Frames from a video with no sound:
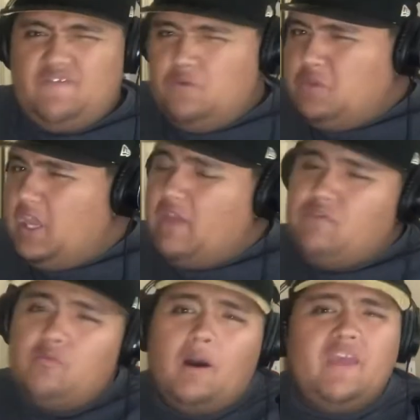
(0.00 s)
If
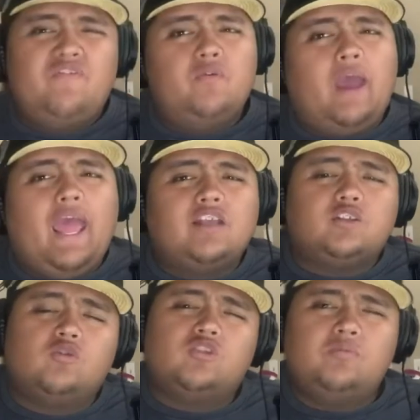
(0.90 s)
you
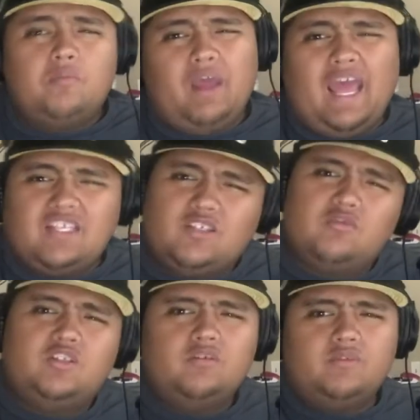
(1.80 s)
asshole to me, I'm an
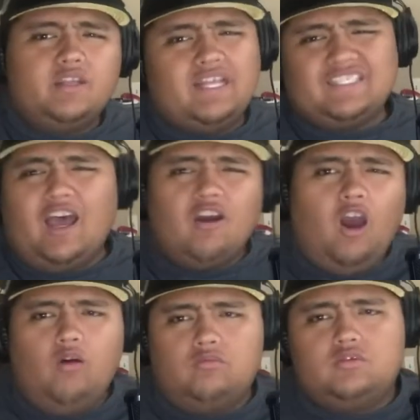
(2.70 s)
asshole to you. Nigga, that's how
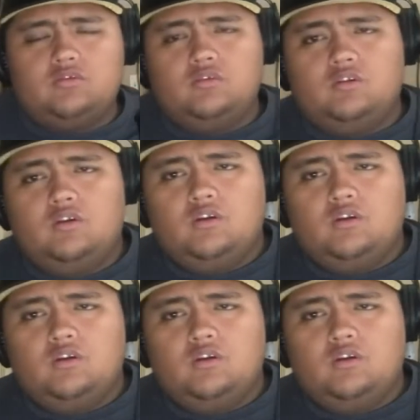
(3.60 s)
it goes.